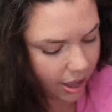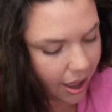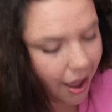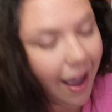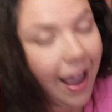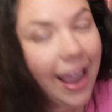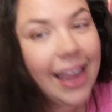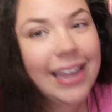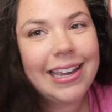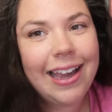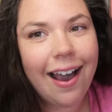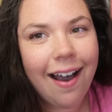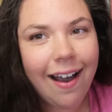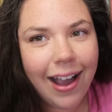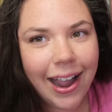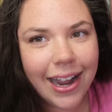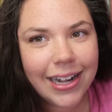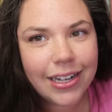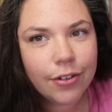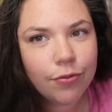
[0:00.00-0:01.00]
I
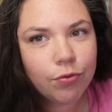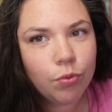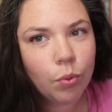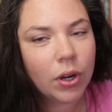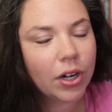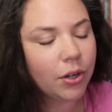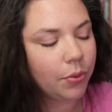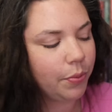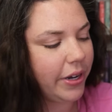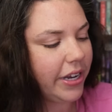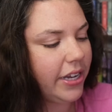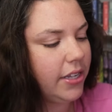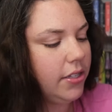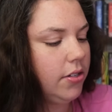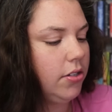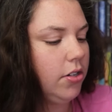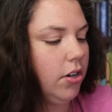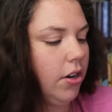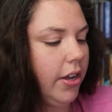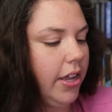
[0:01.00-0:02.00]
kind of want to read
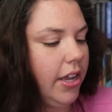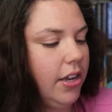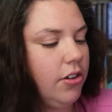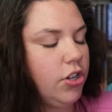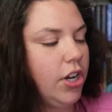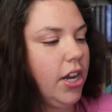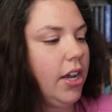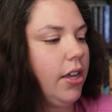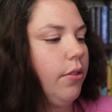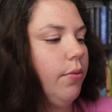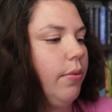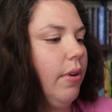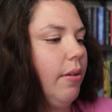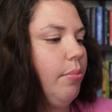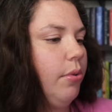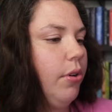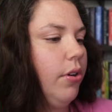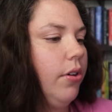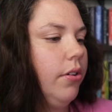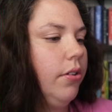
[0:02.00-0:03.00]
Stalking Jack the
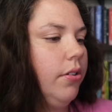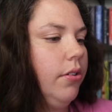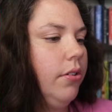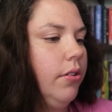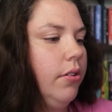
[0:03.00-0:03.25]
Ripper.